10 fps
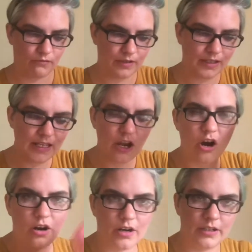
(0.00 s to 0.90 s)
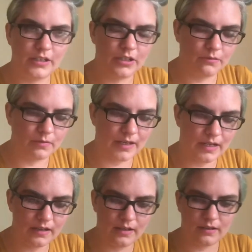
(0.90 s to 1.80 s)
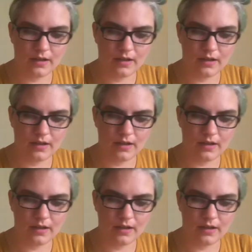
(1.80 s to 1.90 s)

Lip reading: Really hard to read.